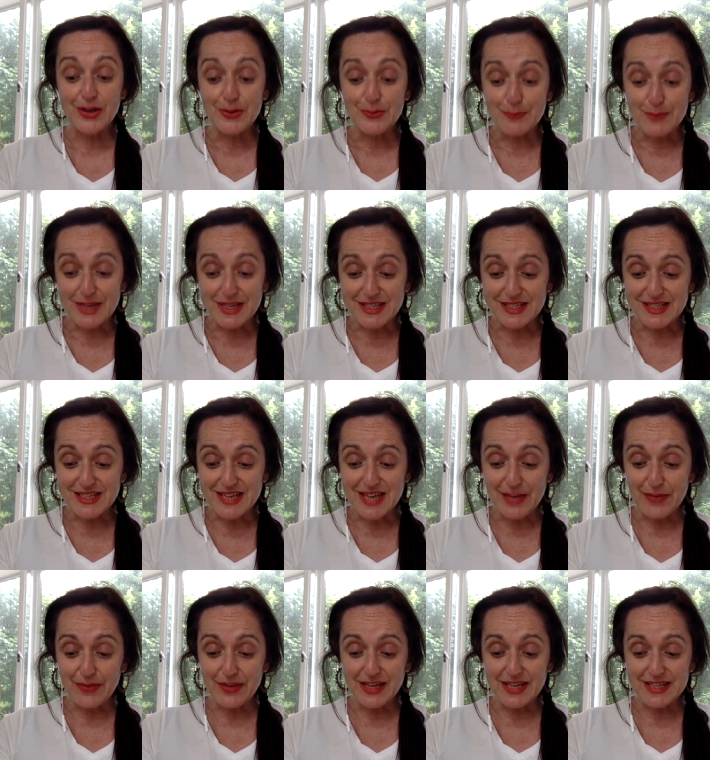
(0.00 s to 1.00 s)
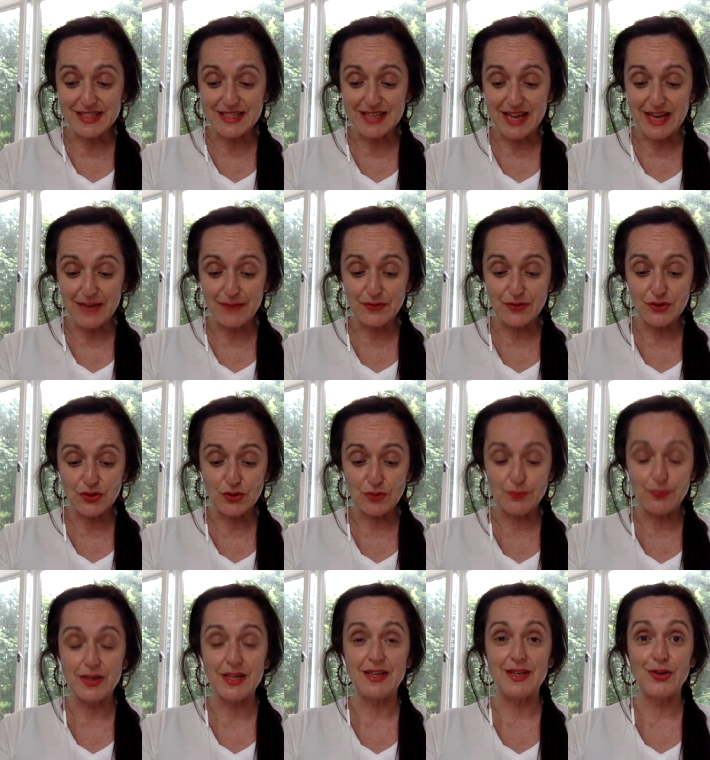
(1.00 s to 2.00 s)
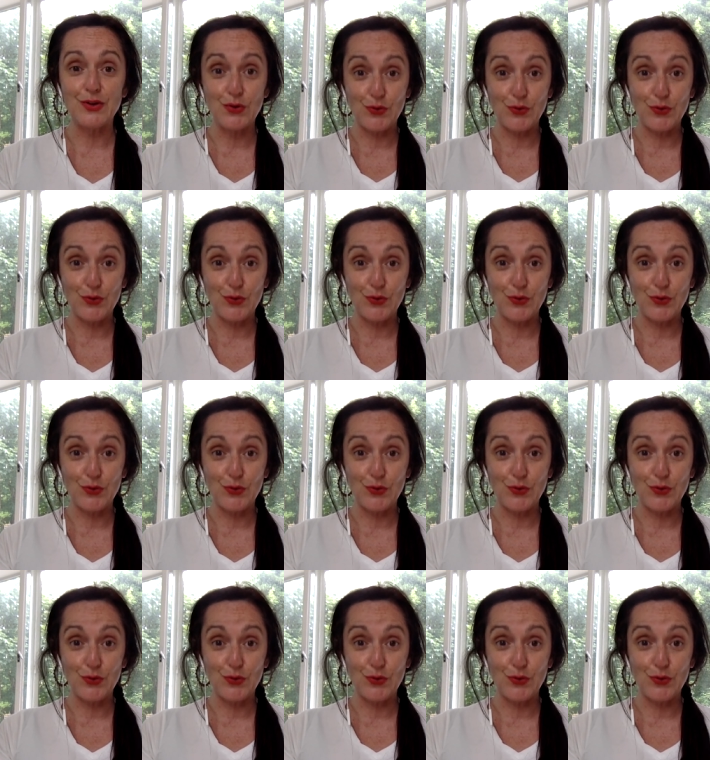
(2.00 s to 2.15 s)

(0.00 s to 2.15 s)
means nothing is ever to be